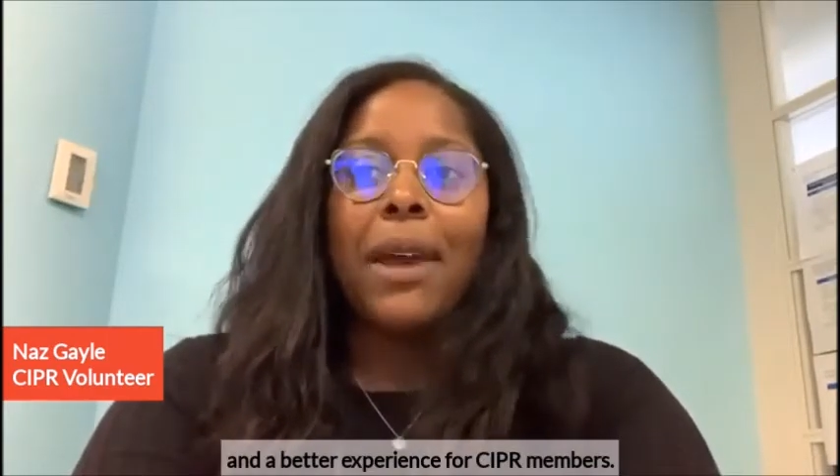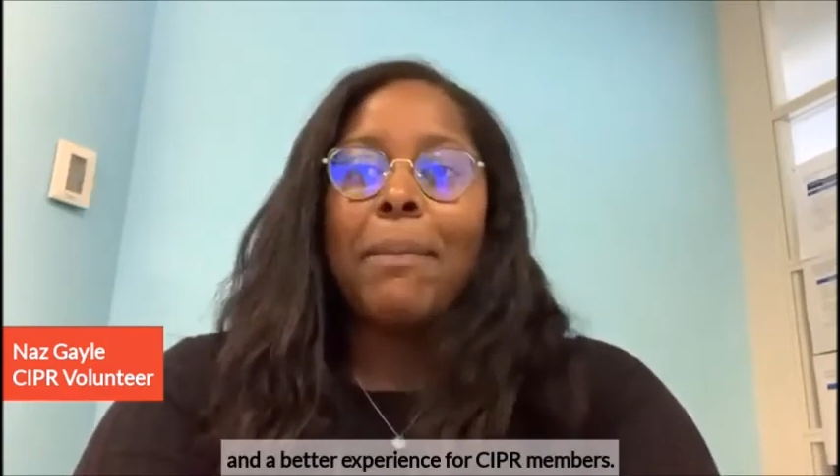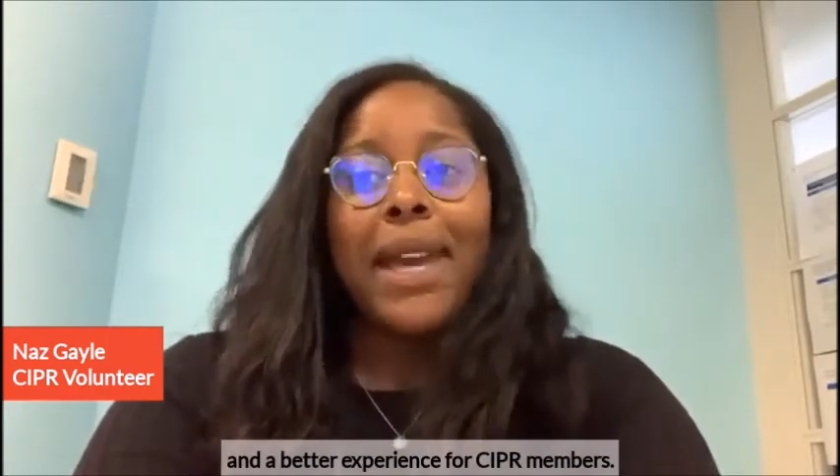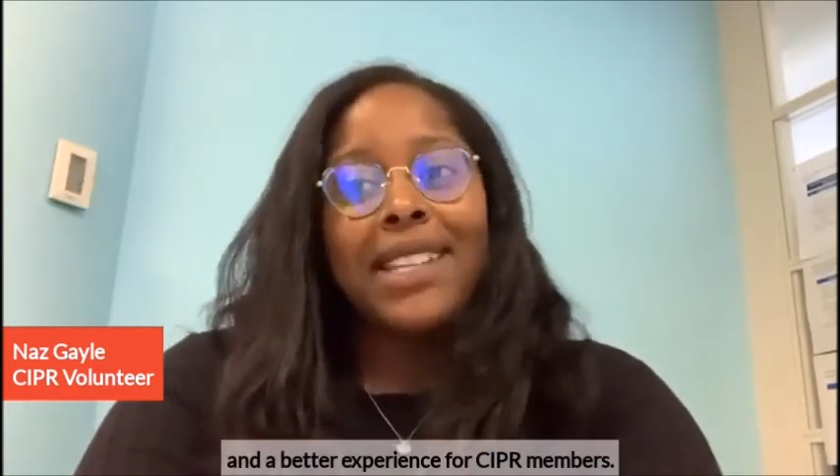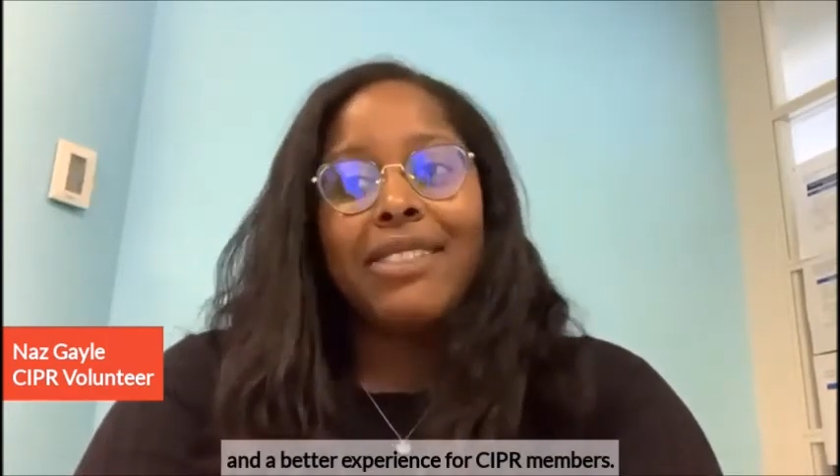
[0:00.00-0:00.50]
a
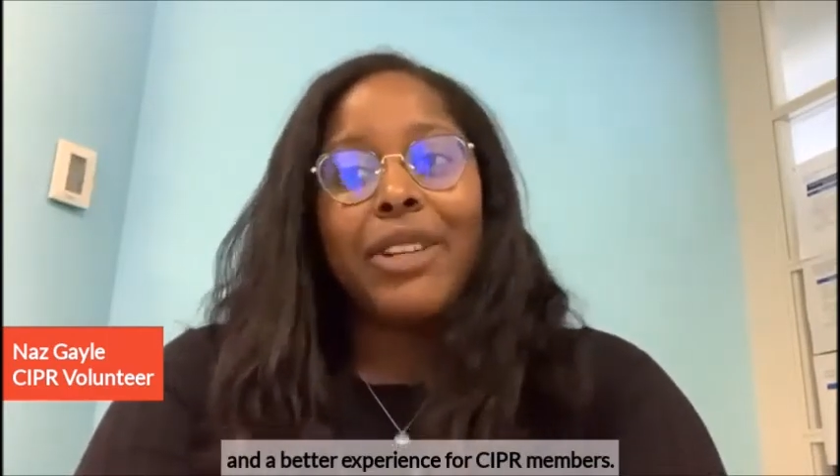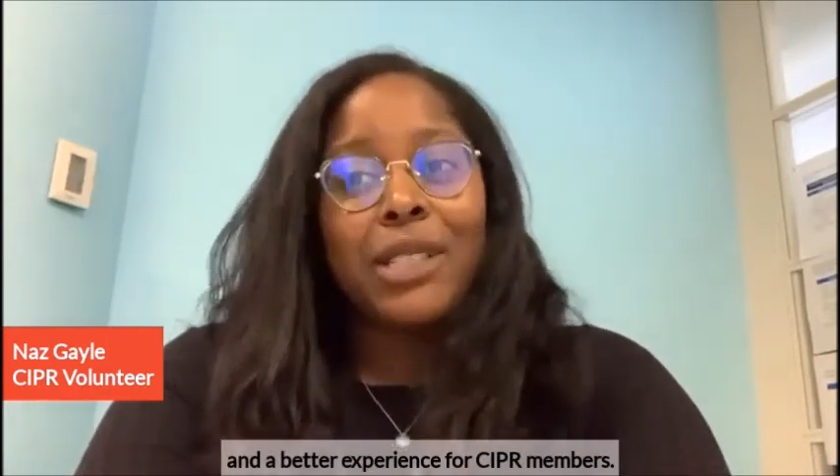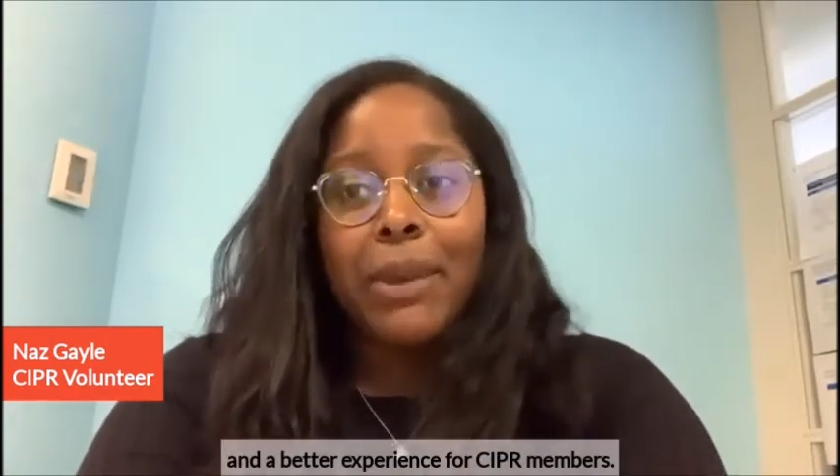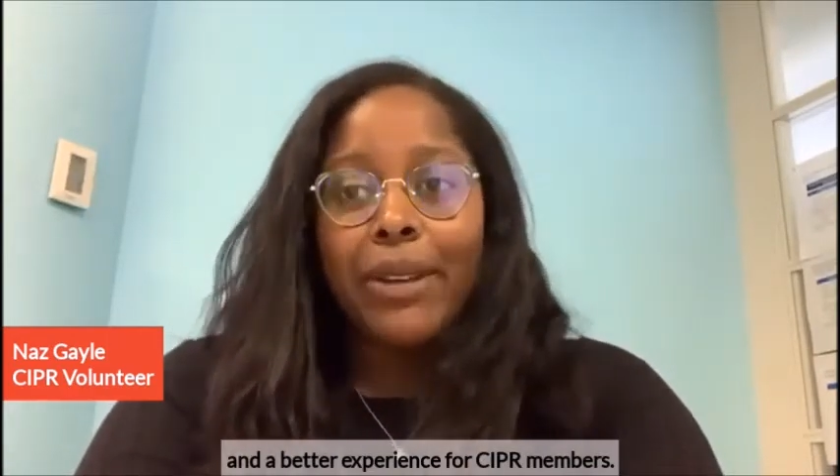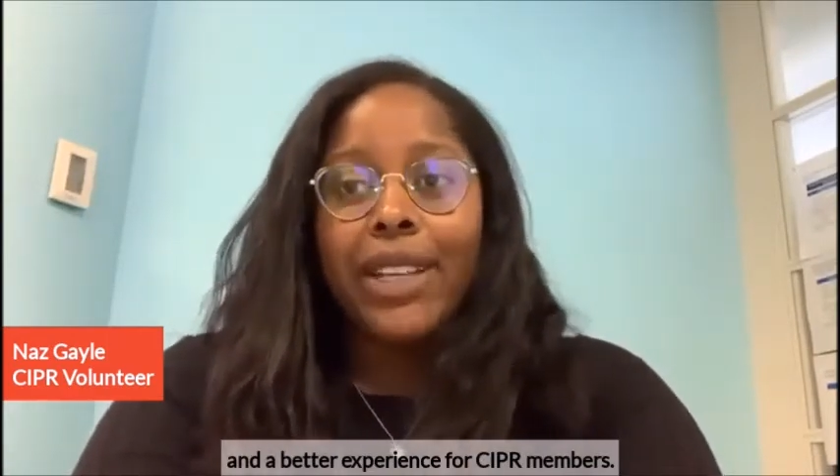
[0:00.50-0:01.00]
better
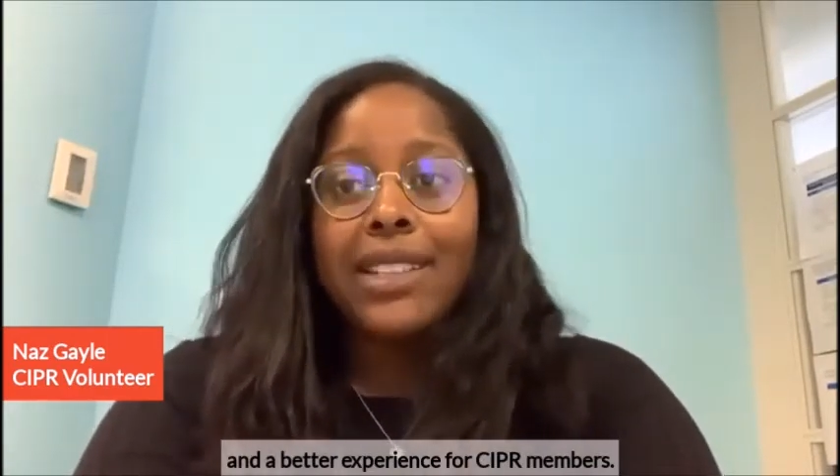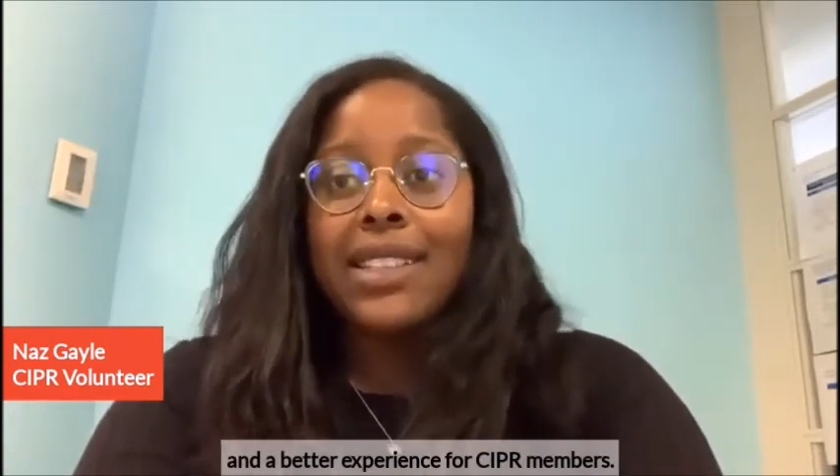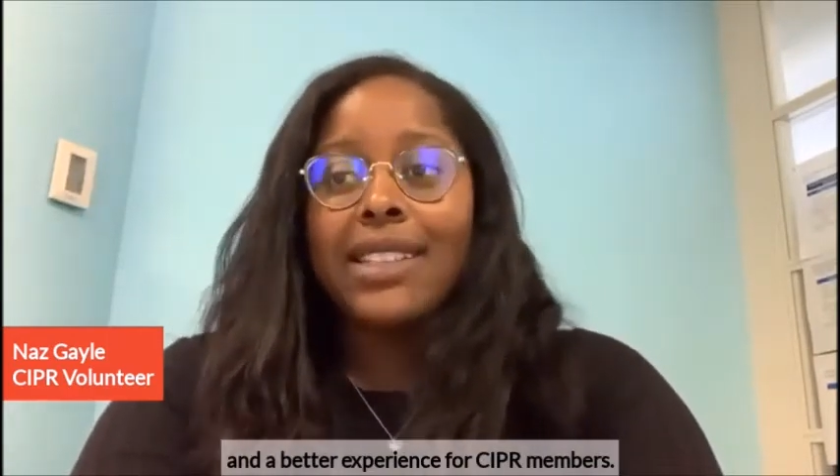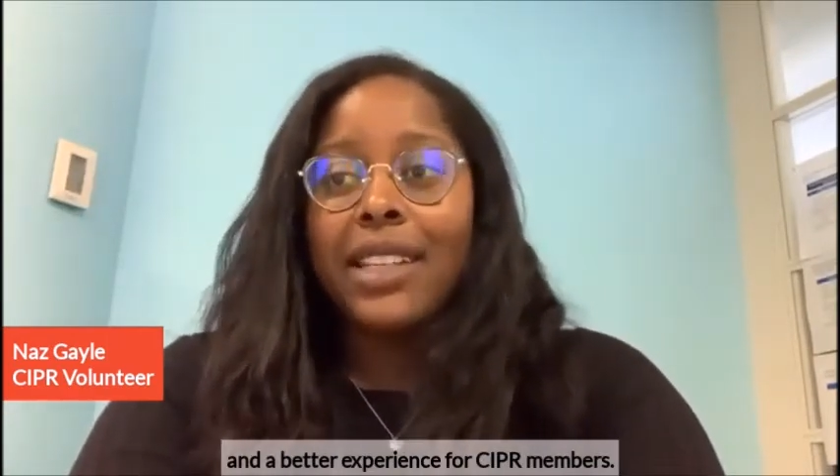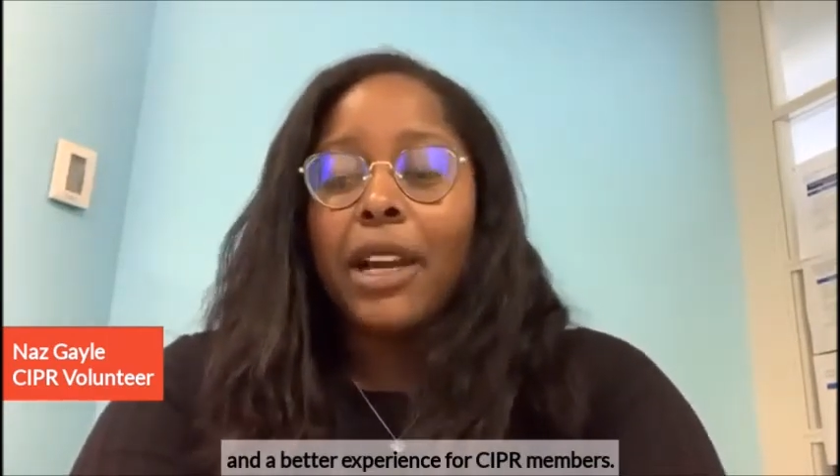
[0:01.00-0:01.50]

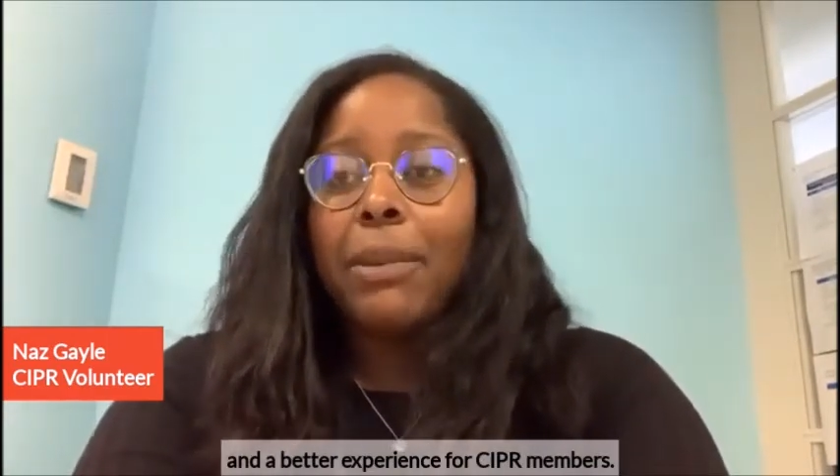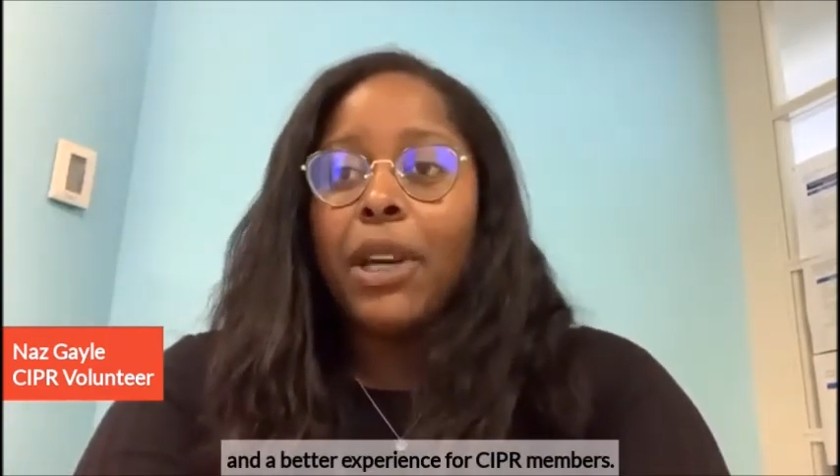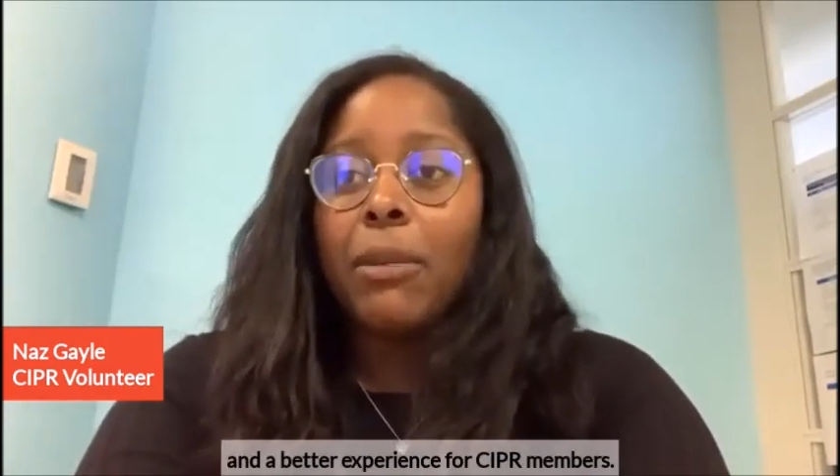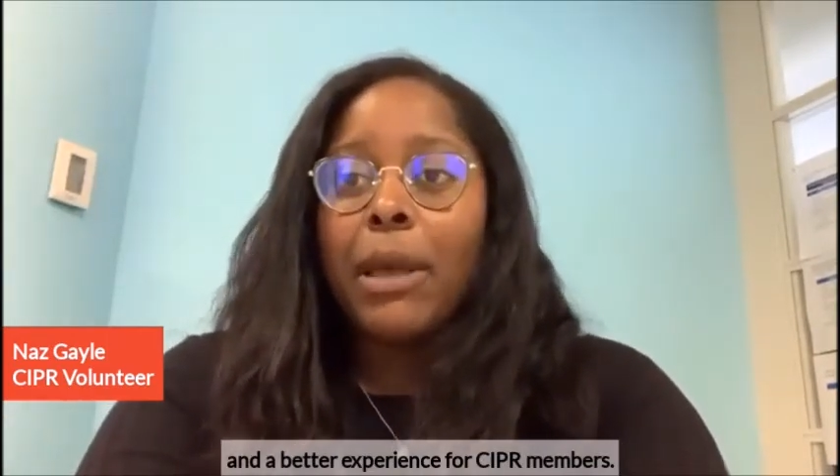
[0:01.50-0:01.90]
experience to CIPR